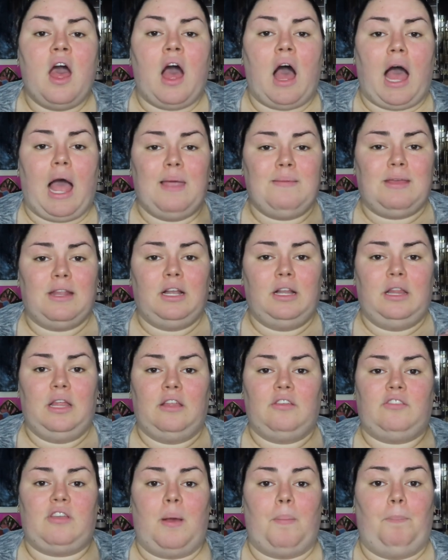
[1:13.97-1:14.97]
I'm gonna
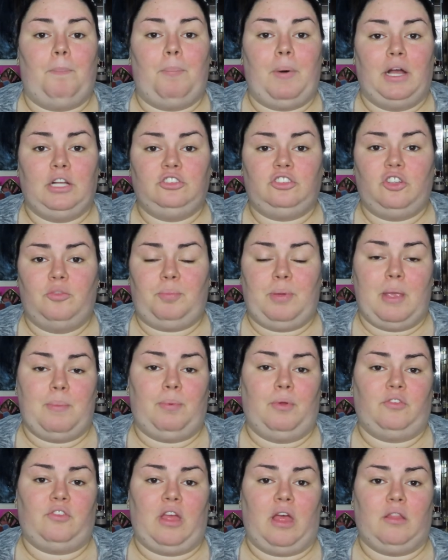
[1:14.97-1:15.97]
list a bunch of
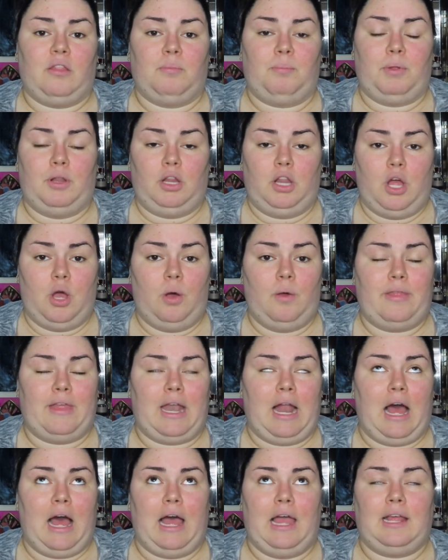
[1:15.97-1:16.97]
people down below that
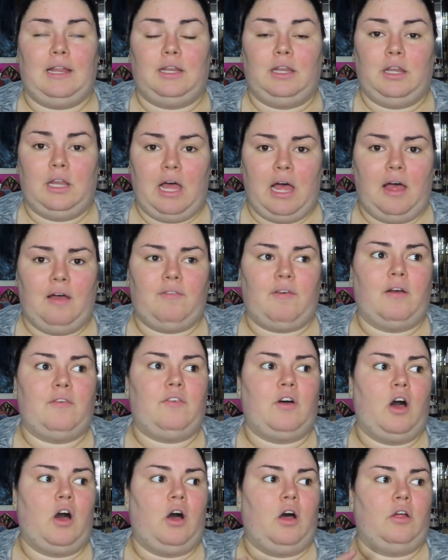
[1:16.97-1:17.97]
I love of
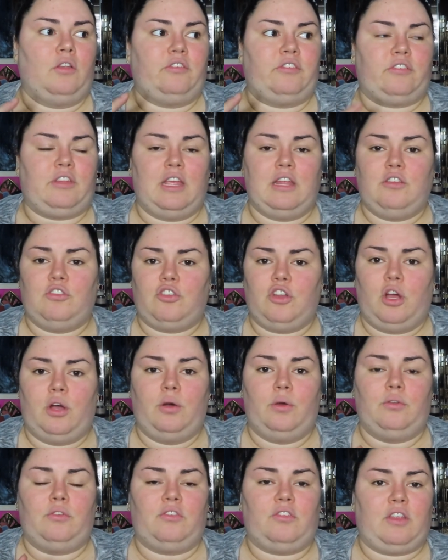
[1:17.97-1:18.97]
all skin
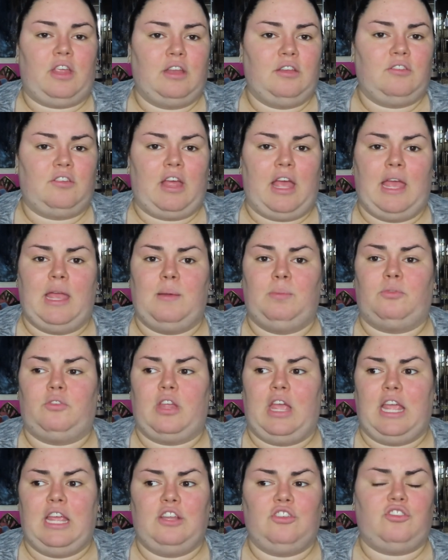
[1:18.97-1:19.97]
tones, skin types,
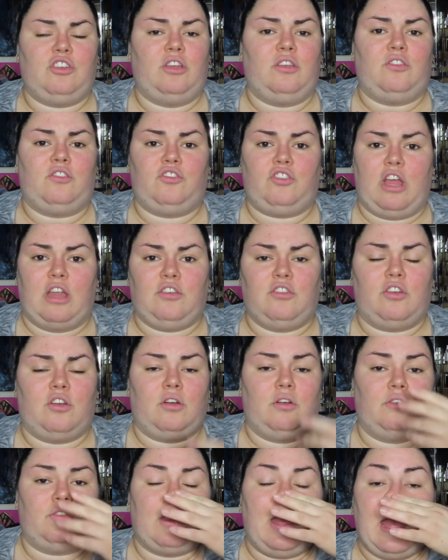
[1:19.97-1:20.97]
ages,
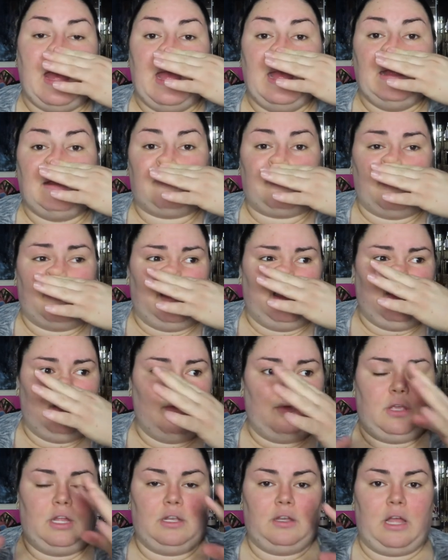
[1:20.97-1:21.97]
genders, so that
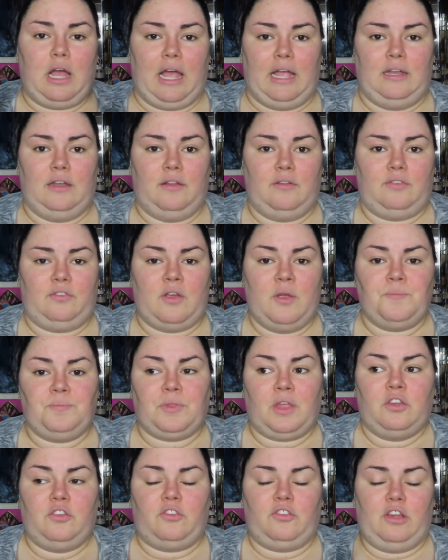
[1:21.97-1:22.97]
you can kind of
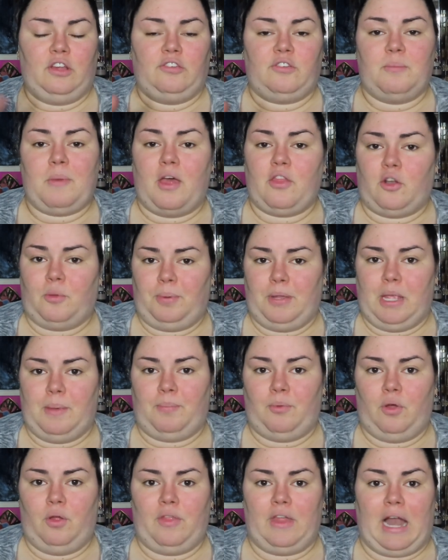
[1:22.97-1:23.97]
see some other
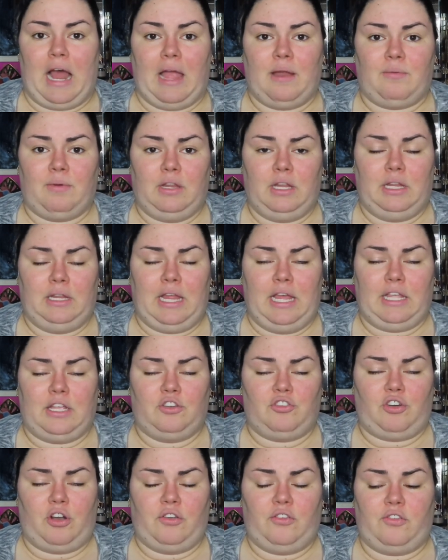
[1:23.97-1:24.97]
people that I really like
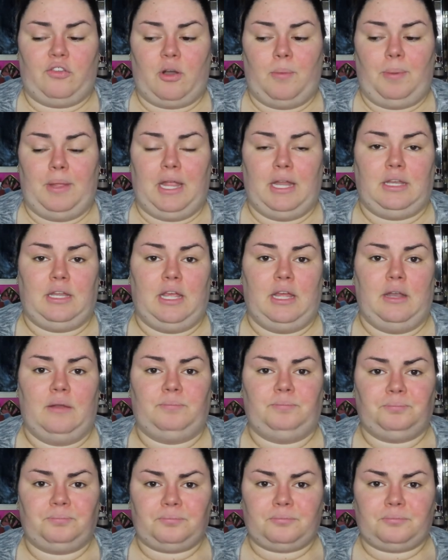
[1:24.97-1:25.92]
and trust their opinion